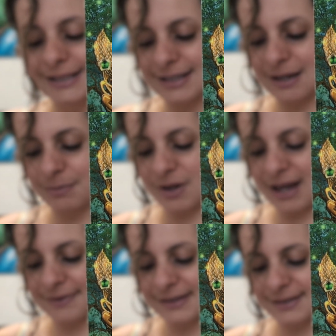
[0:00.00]
and stable
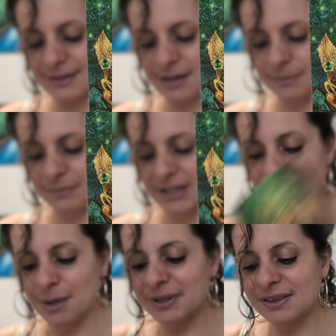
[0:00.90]
at this time.
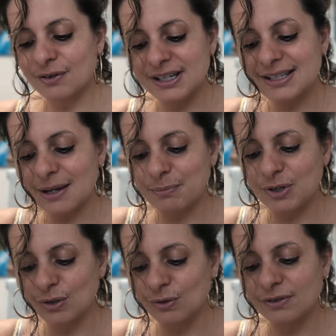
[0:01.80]
But there is a
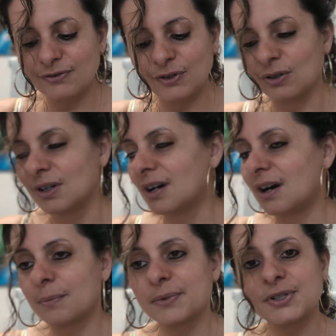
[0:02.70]
beautiful
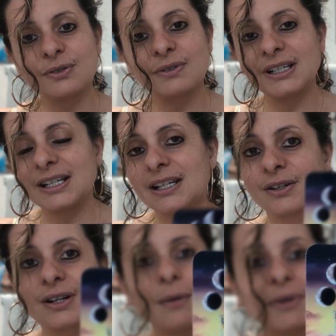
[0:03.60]
opportunity
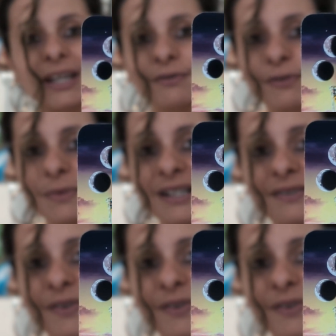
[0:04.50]
here coming in from the